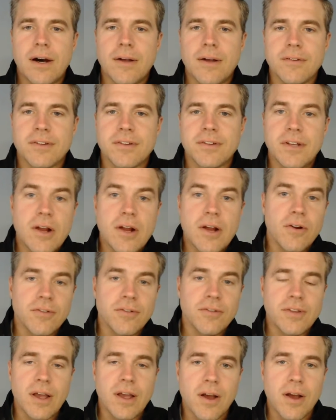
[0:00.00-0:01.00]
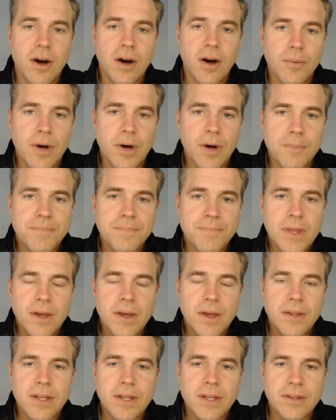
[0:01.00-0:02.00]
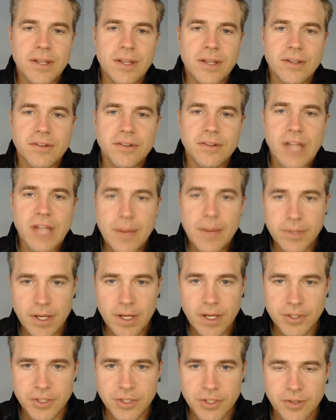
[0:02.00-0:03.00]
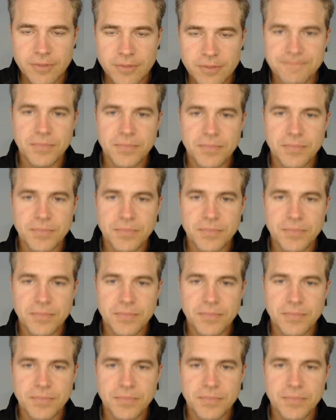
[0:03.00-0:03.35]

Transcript: scenarios that come up that tend to sabotage us.